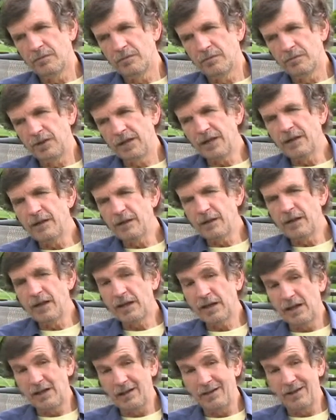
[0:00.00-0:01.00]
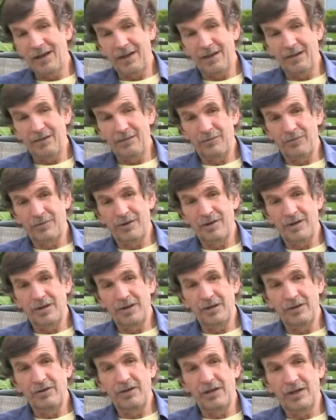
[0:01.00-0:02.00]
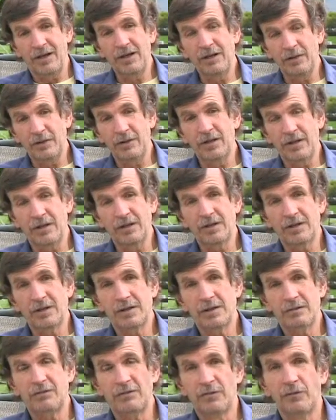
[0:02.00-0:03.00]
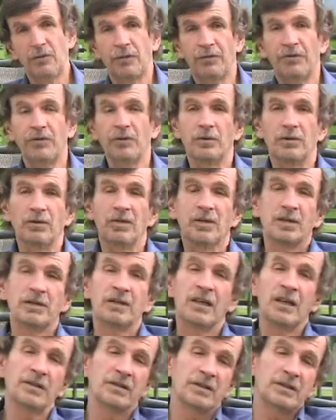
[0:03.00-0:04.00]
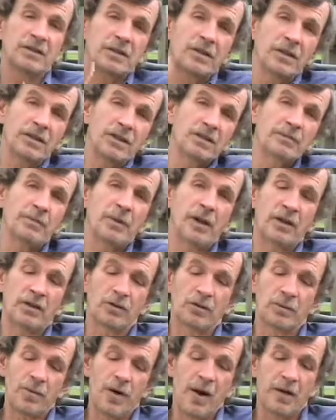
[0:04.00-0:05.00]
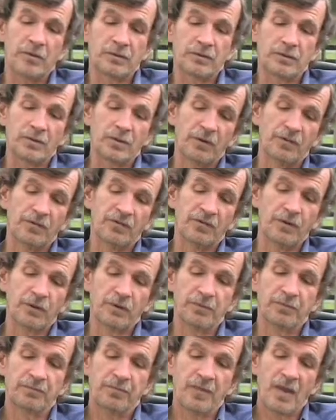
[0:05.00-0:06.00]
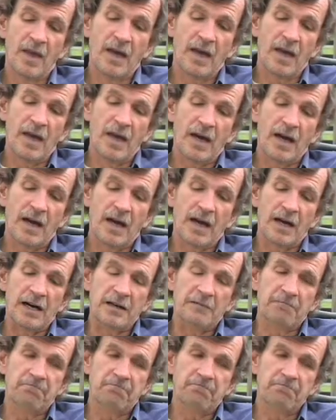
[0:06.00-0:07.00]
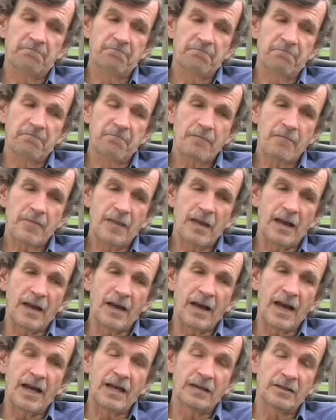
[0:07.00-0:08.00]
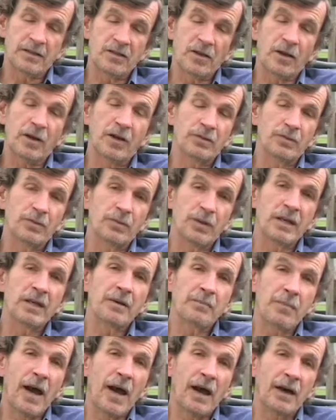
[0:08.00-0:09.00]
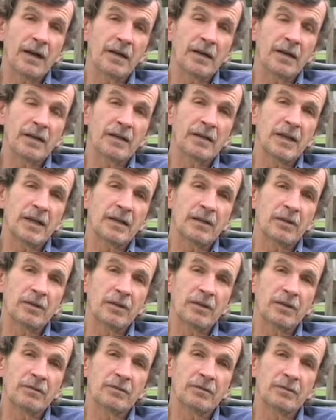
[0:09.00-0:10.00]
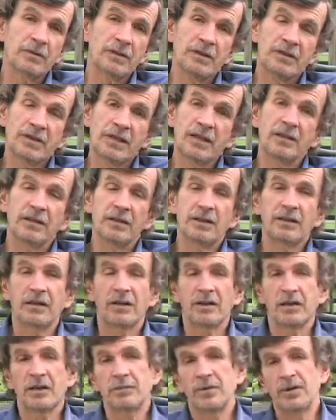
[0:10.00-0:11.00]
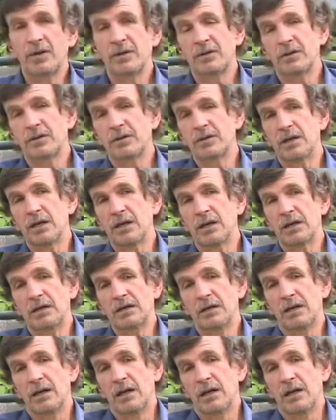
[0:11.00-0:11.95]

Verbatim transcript: begin thinking that really you could heal things with food. You could heal serious medical problems with food. Um, and I had started to read about it and, and learn indeed that there had been uh,